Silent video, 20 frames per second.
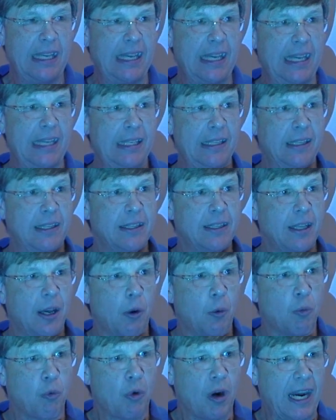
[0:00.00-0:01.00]
in the
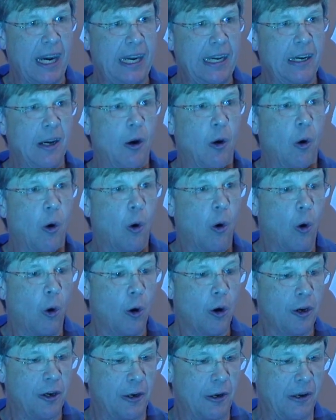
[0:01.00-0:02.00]
right
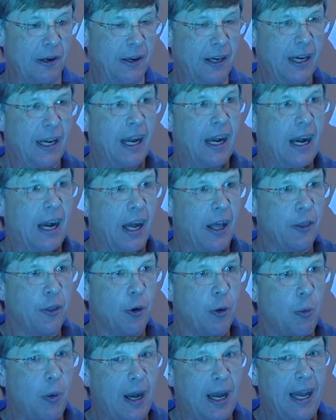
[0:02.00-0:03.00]
order.
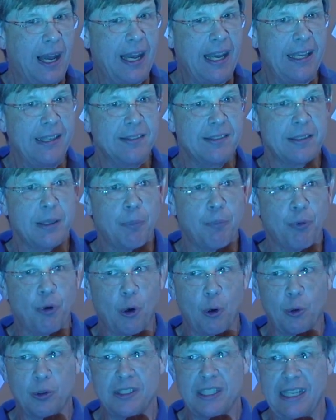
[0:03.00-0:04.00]
Otherwise, the
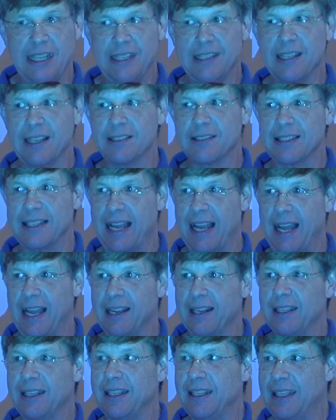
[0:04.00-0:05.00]
protein does
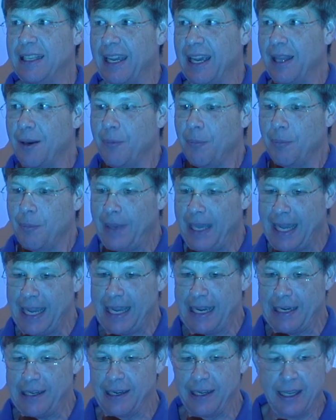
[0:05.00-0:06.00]
not get
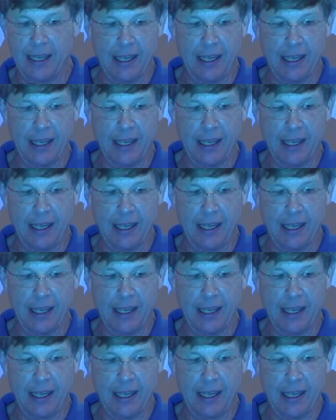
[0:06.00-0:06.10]
made.